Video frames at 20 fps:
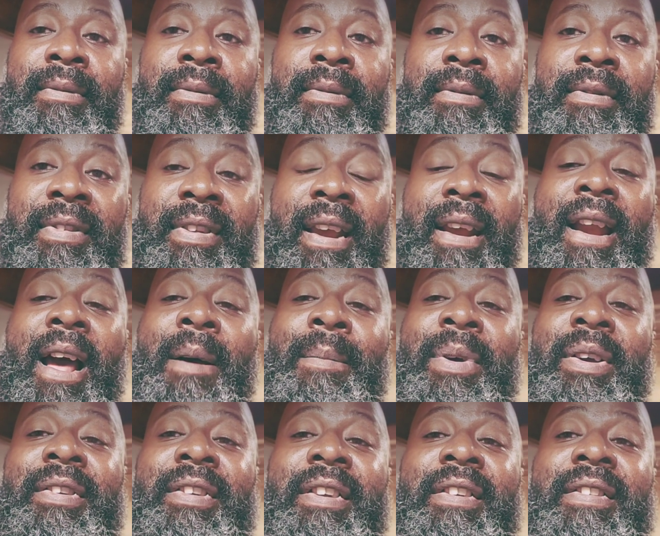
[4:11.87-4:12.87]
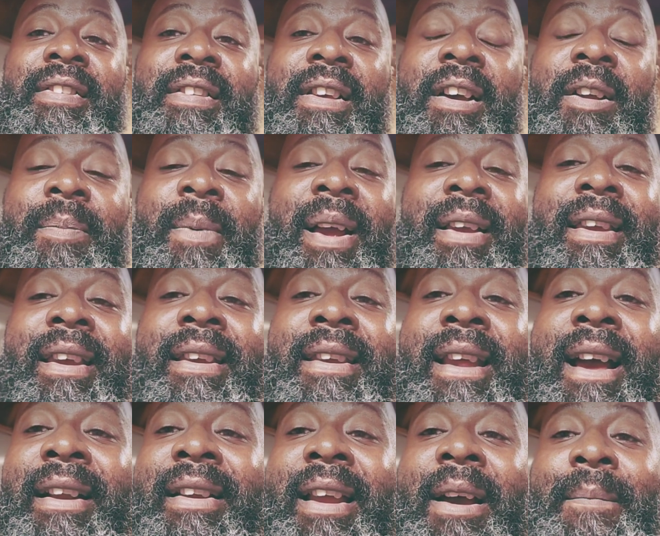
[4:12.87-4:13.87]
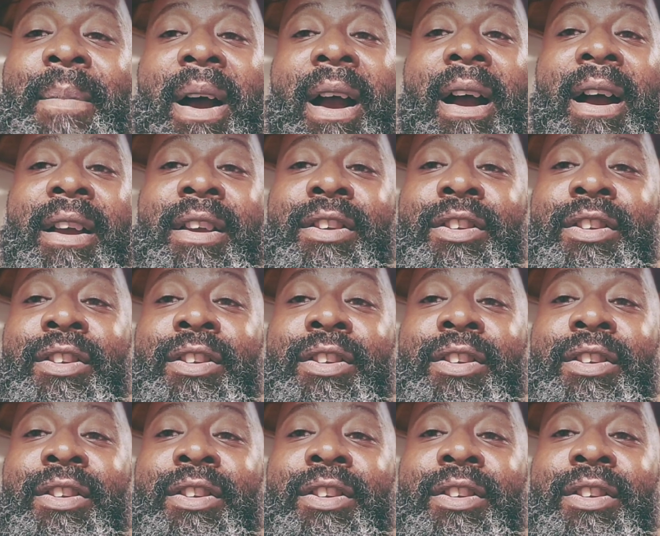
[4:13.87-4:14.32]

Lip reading: saying how much he sucked by getting knocked out by